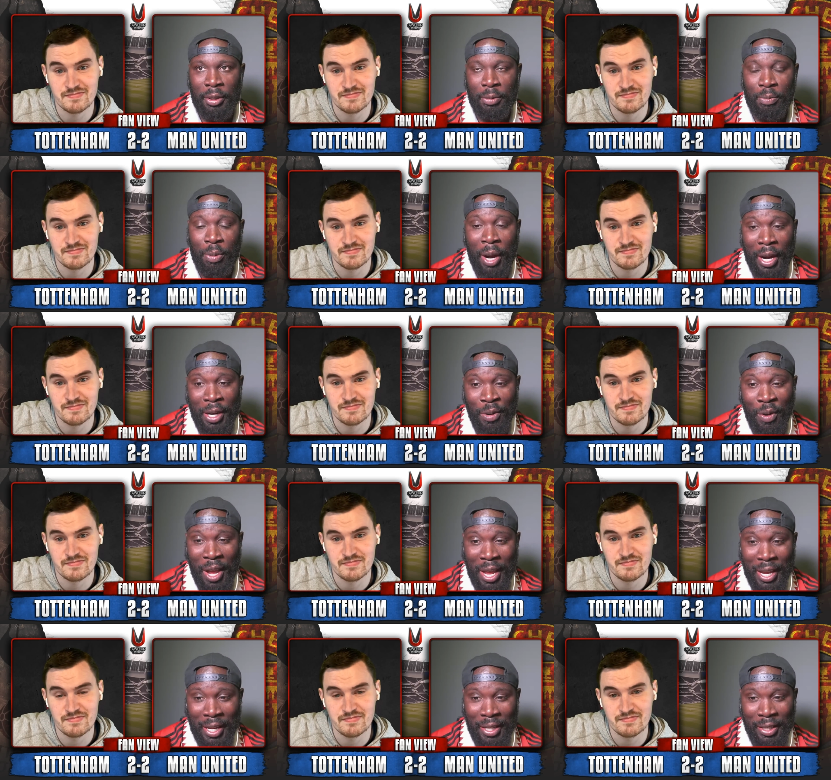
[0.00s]
Speaker 1: Brighton
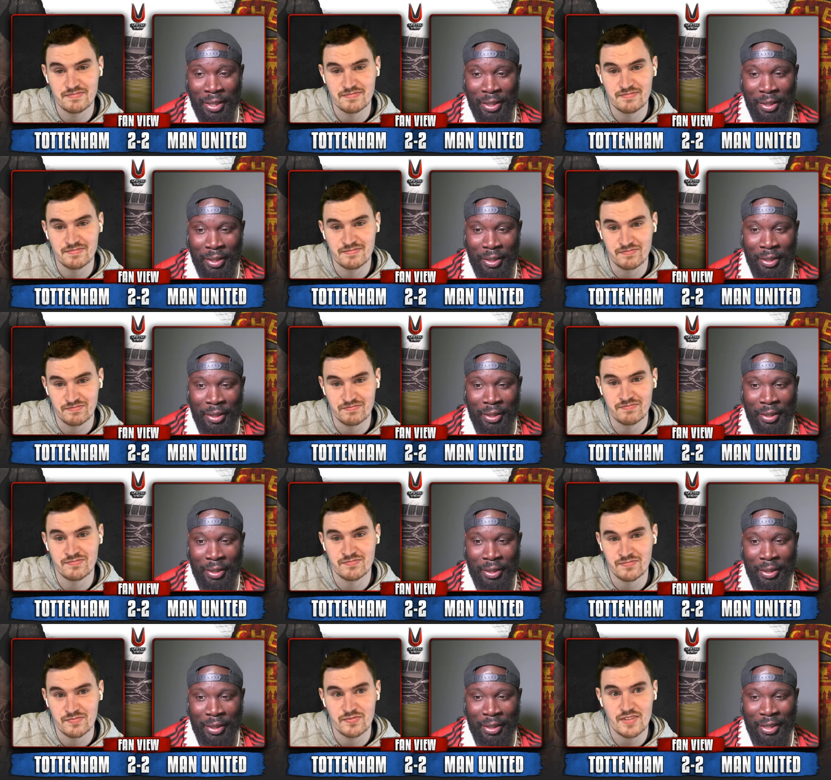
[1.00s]
away.
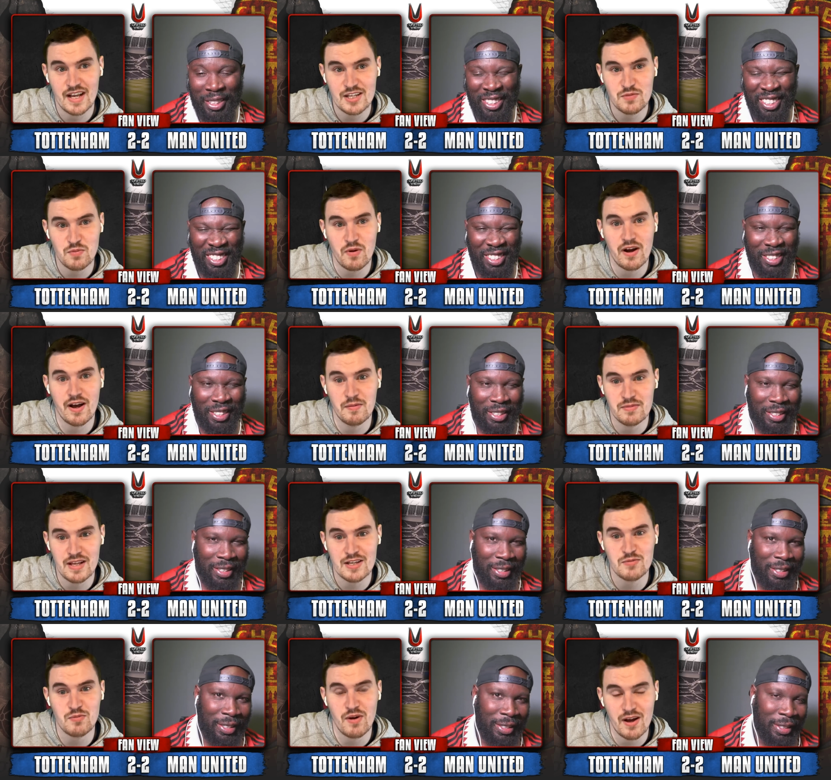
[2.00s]
That's why
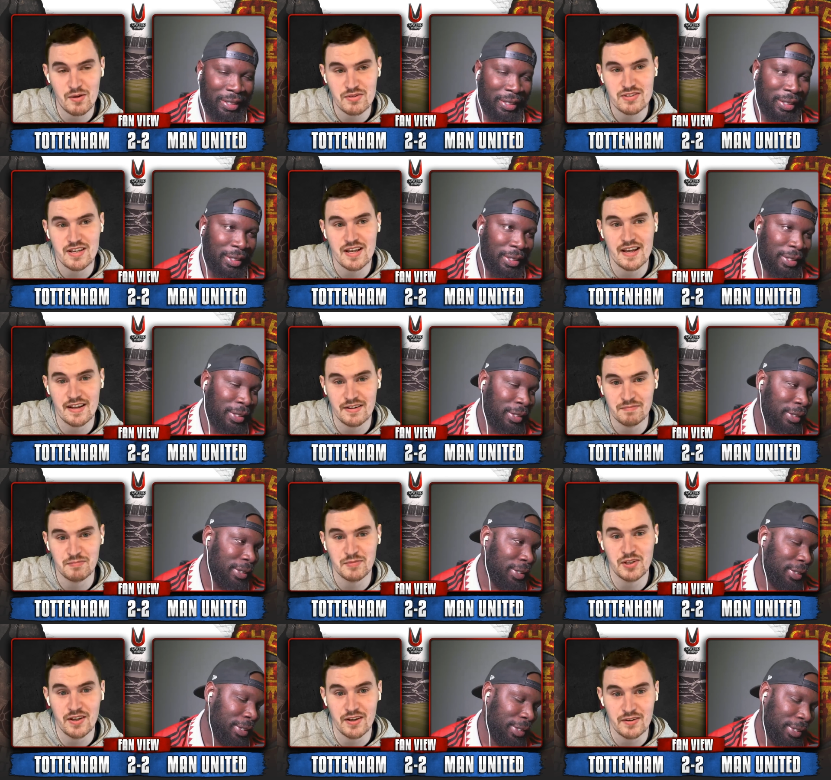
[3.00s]
I was saying,
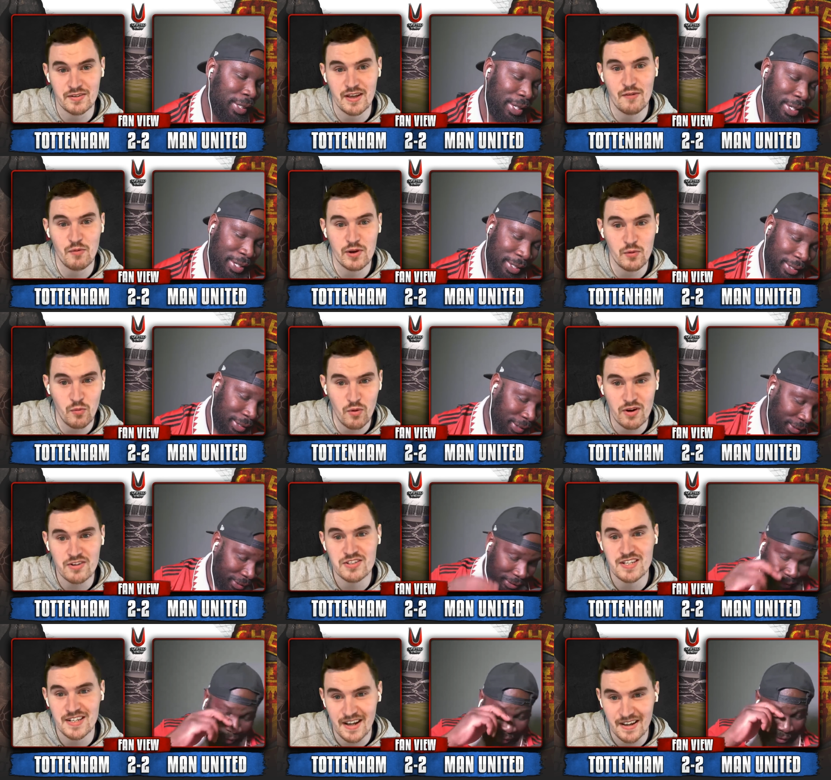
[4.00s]
you know, if we'd won
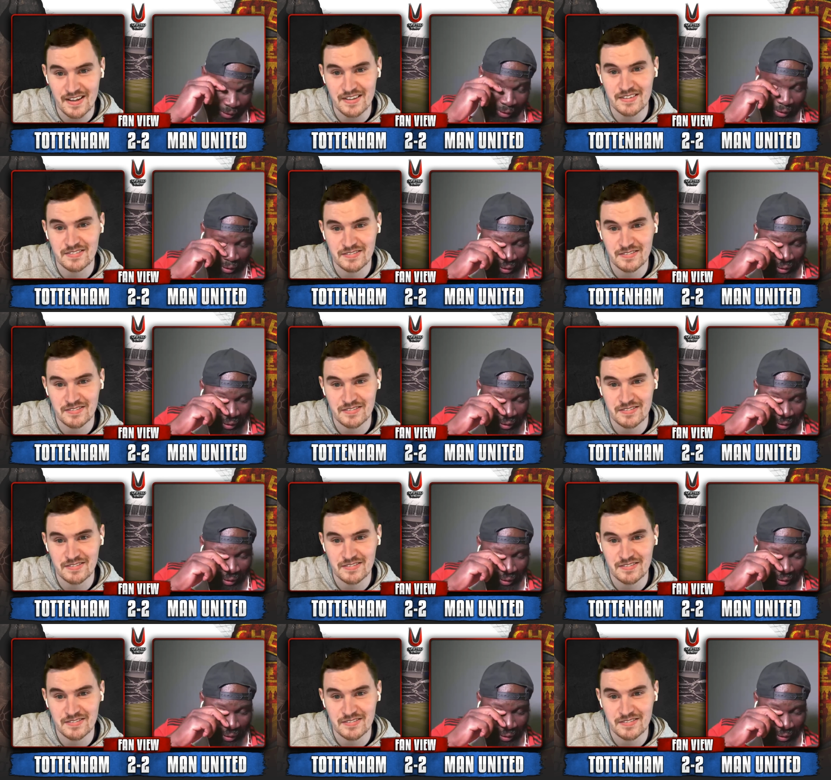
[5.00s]
tonight.